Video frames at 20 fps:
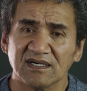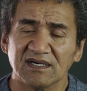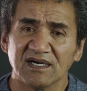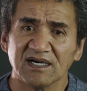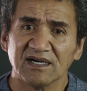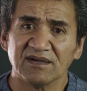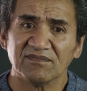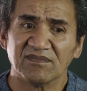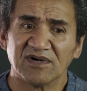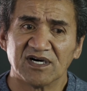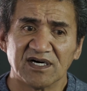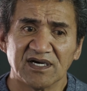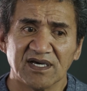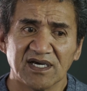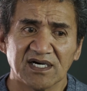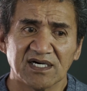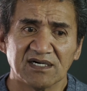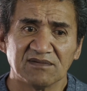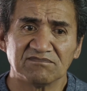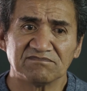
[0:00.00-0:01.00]
And
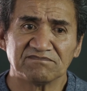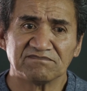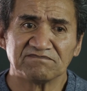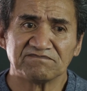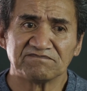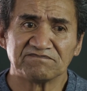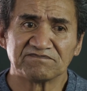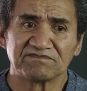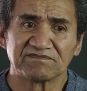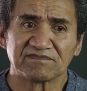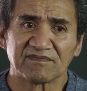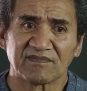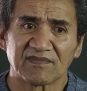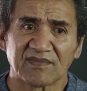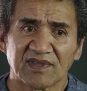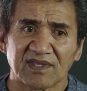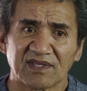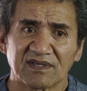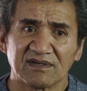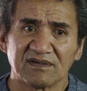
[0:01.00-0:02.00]

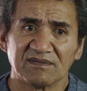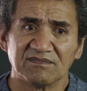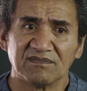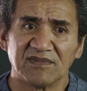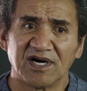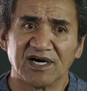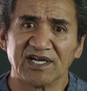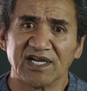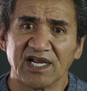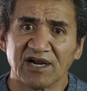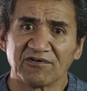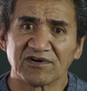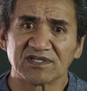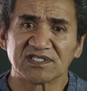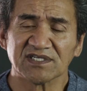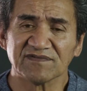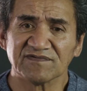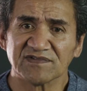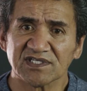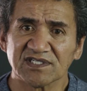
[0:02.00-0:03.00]
my
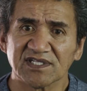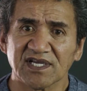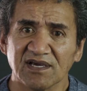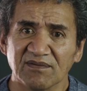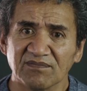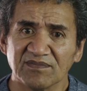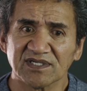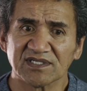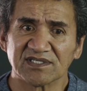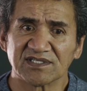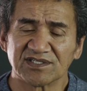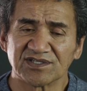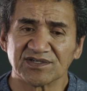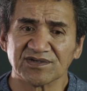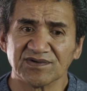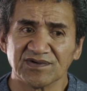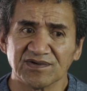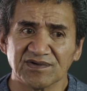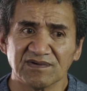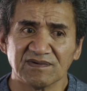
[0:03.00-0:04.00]
narrative to them is
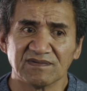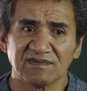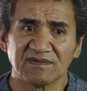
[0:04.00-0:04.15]
to